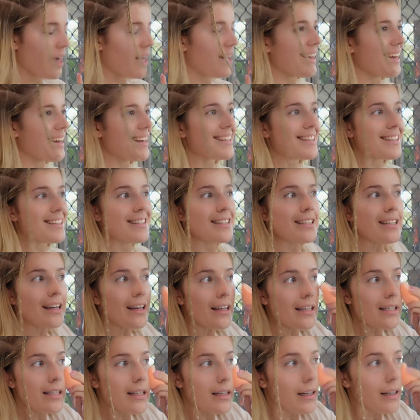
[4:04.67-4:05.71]
It
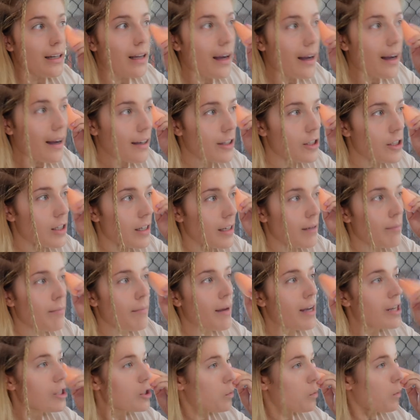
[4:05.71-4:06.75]
doesn't actually
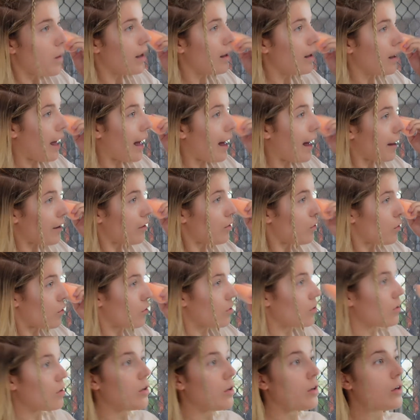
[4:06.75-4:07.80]
mesh well at
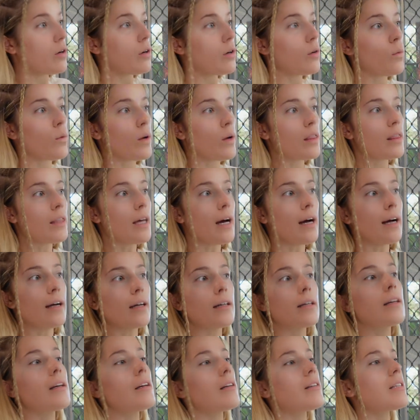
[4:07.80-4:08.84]
all with that
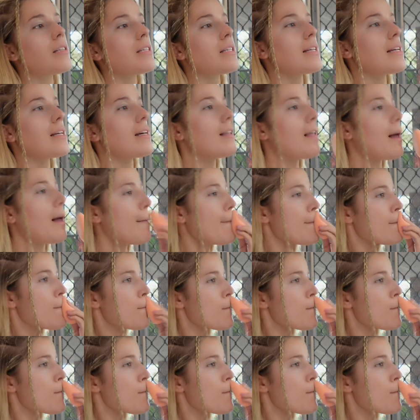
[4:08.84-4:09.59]
concealer,